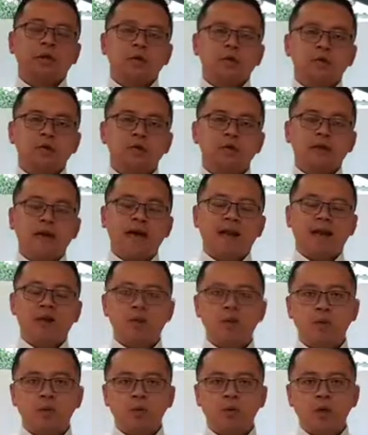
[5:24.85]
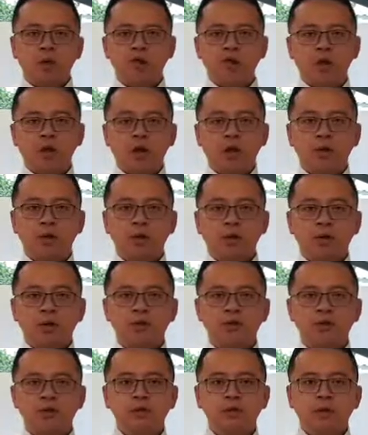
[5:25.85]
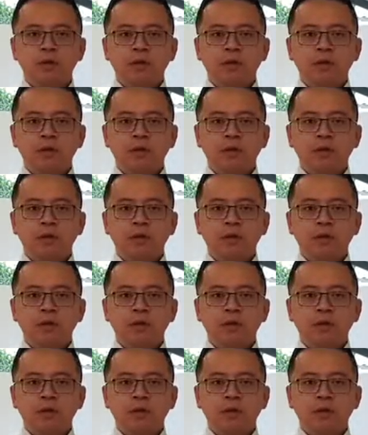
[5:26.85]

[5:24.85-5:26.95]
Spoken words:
Spanish portfolio bond